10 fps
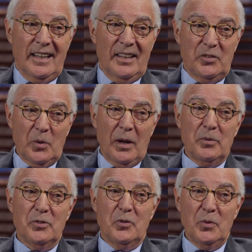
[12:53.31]
And so I
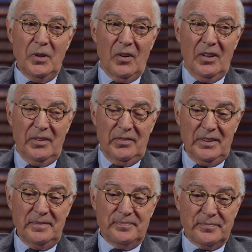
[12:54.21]
was doing all of
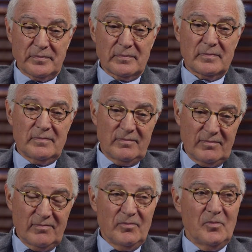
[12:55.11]
it,
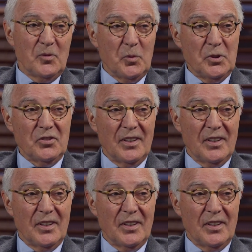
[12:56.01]
which